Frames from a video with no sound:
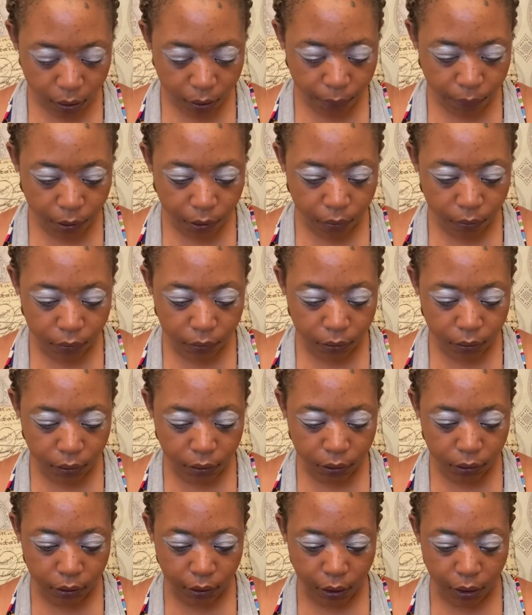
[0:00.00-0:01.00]
using
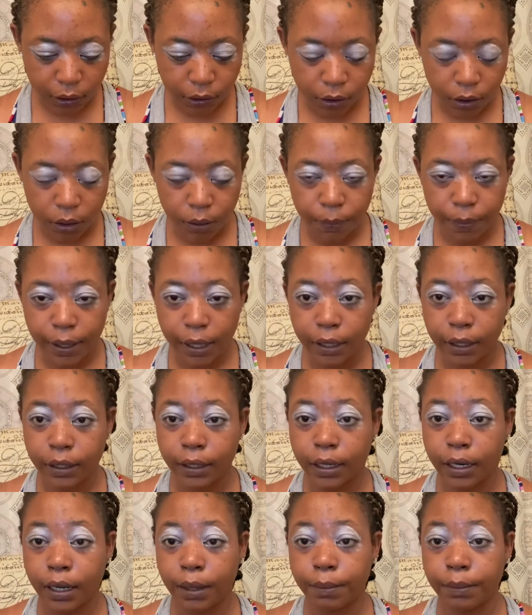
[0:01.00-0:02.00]
this eyeshadow palette
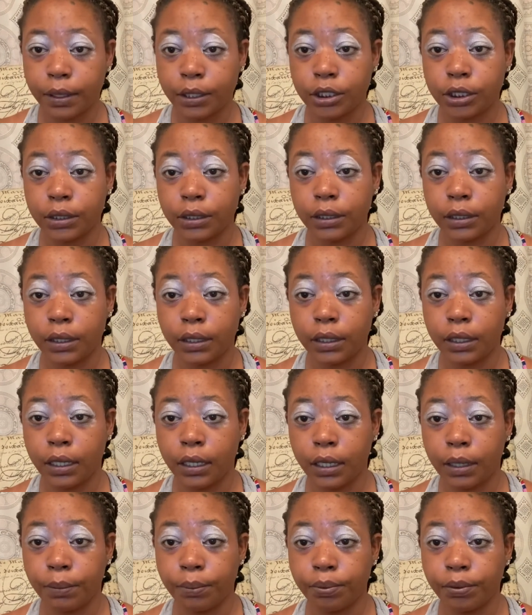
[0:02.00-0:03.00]
that I mentioned in
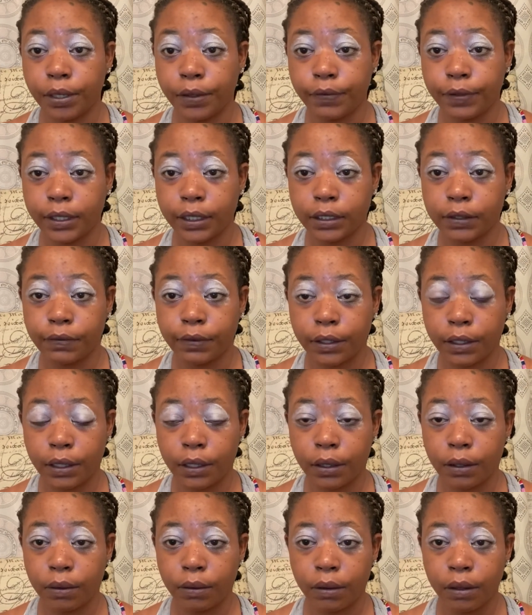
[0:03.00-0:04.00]
a previous
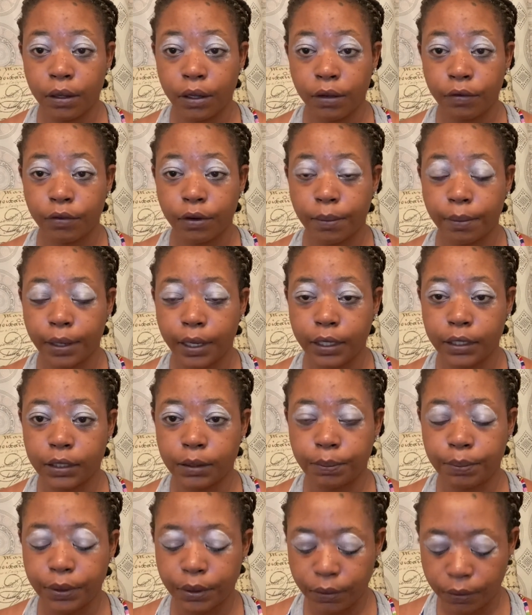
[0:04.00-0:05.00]
video from Ace
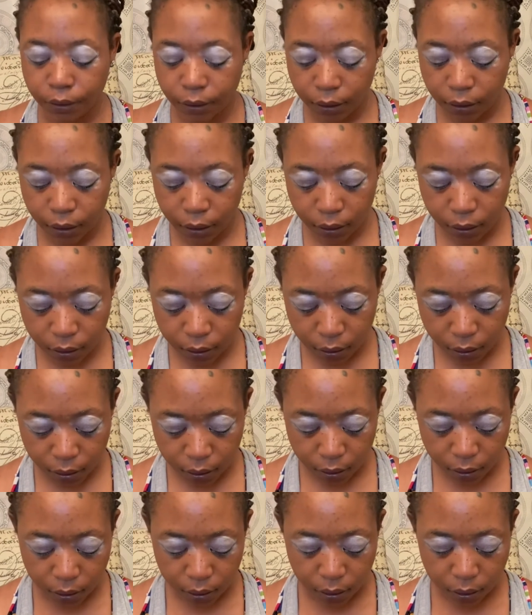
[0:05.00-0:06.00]
Beauty.
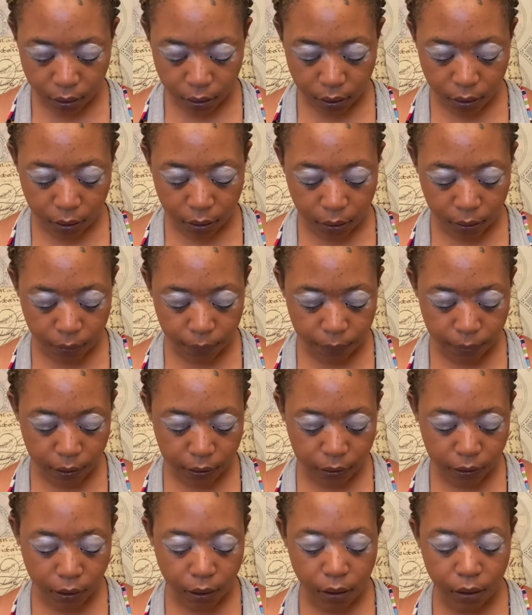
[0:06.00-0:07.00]

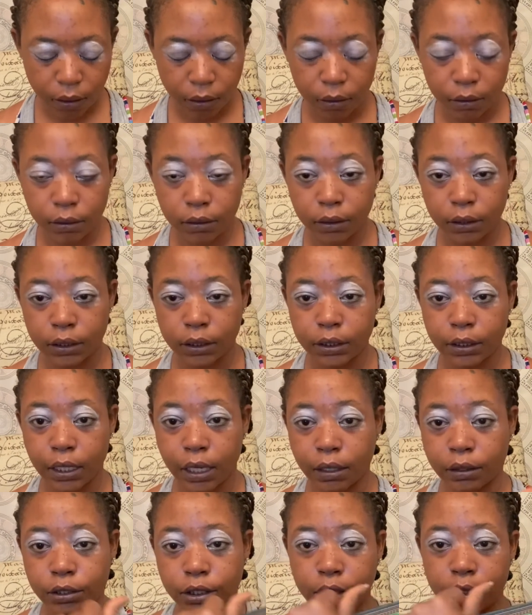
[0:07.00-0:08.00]
It's called
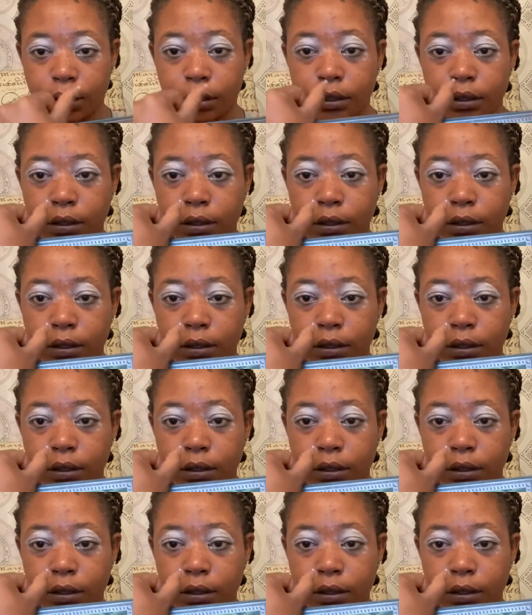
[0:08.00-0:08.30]
Nostalgia.